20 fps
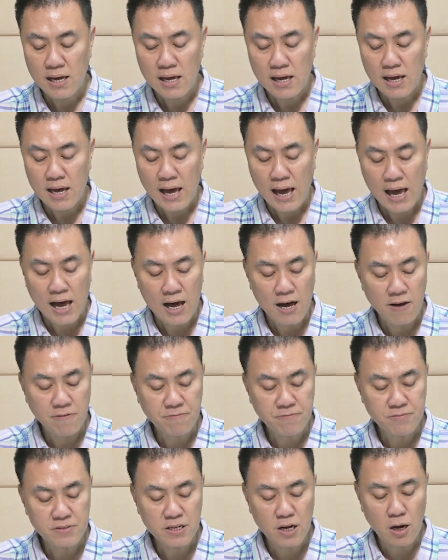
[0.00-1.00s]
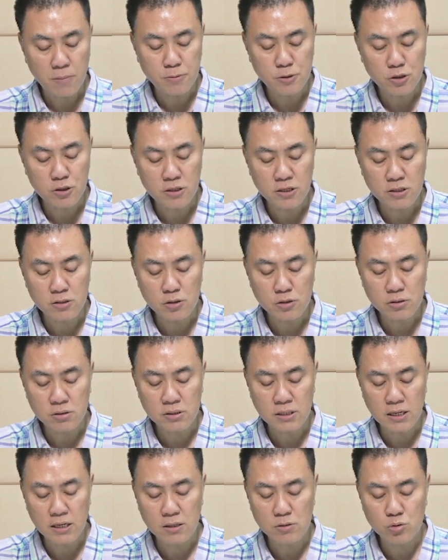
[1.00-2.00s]
have the
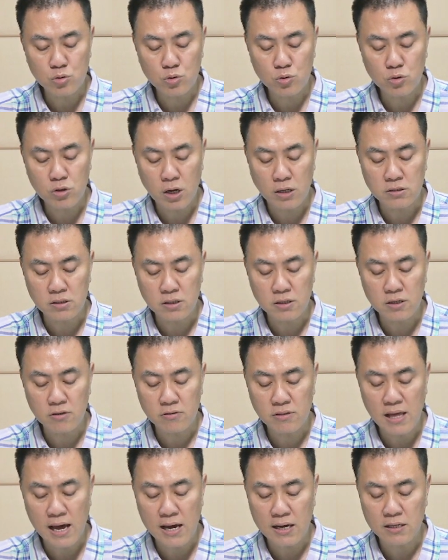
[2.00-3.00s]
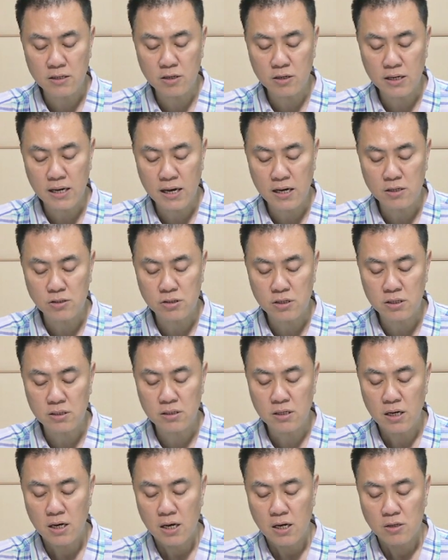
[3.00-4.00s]
opportunity to continue their education
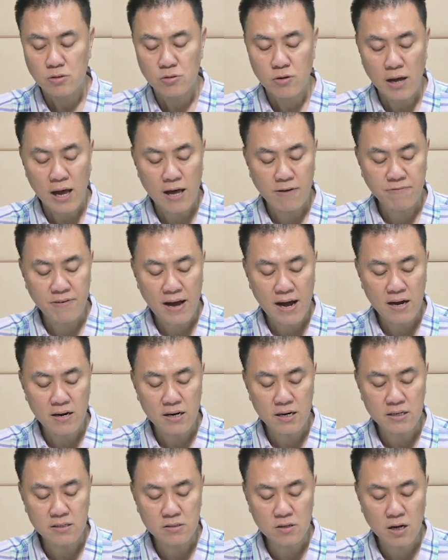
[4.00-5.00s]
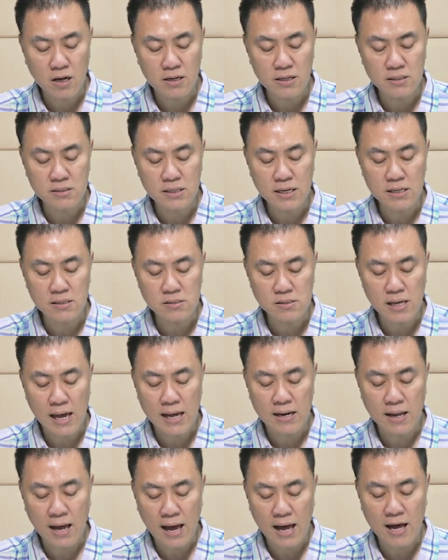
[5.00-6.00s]
to have higher qualities
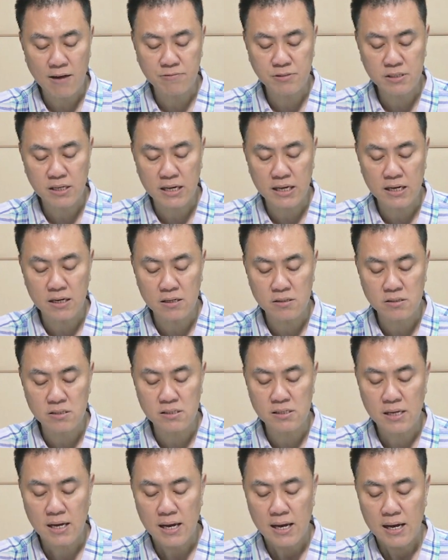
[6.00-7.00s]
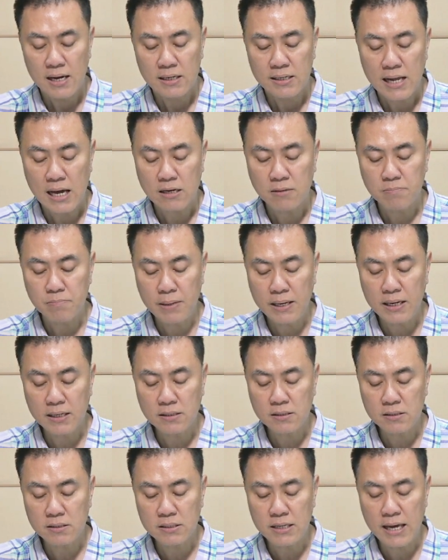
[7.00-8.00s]
and have skills that meet
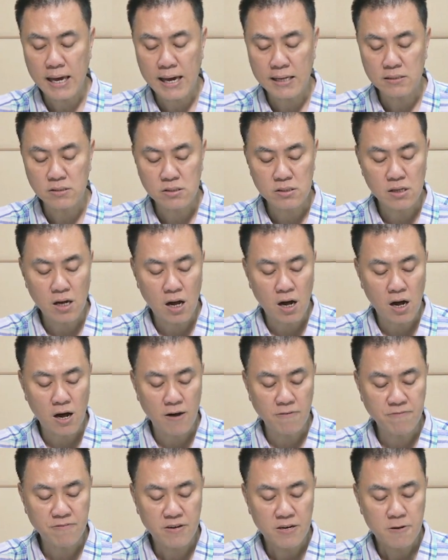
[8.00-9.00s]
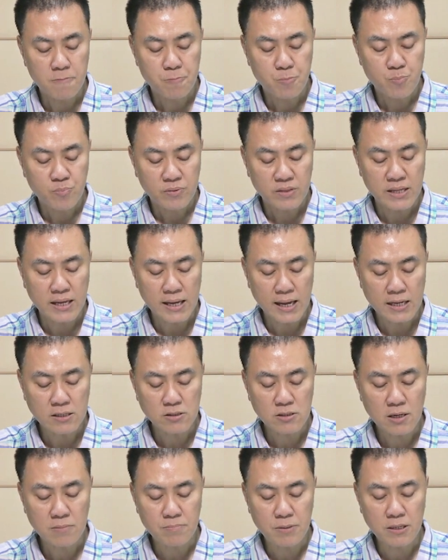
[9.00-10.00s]
the ends of the
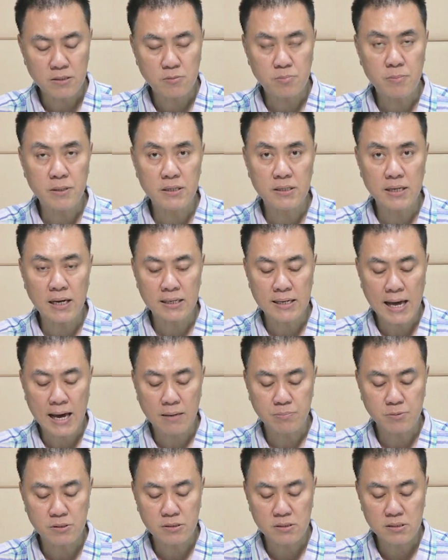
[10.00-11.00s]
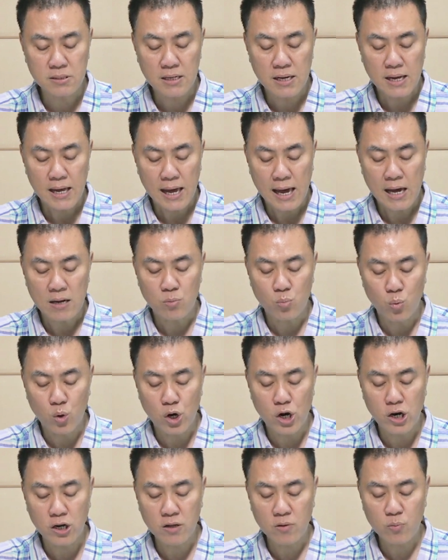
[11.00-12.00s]
establishment, adapt and
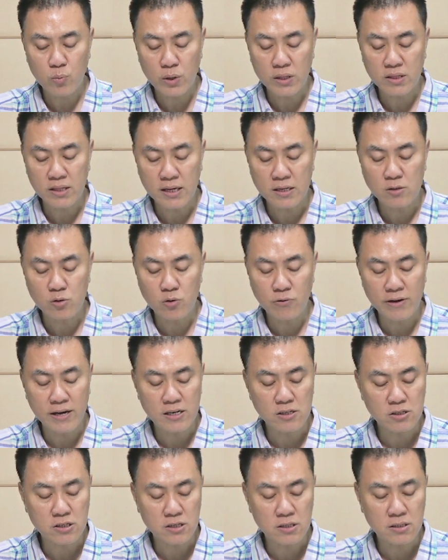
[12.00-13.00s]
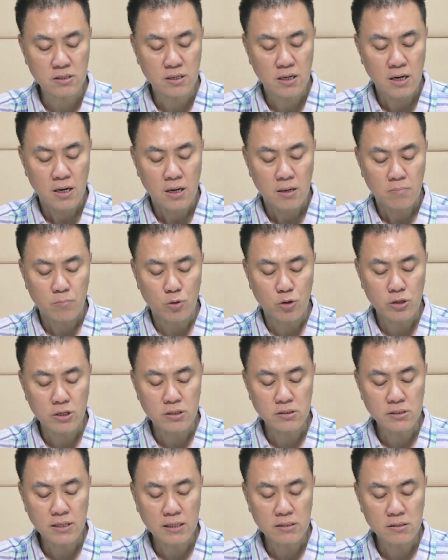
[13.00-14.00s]
work with innovation,
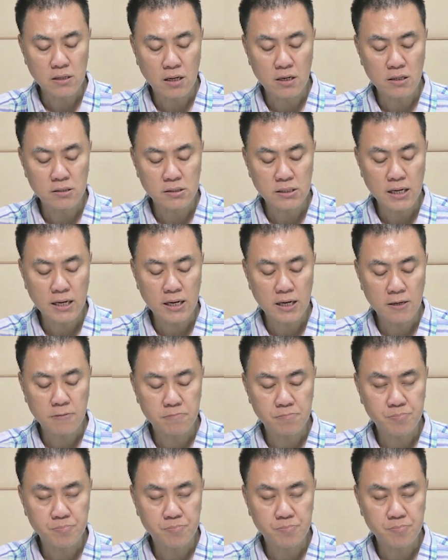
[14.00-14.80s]
modern technology.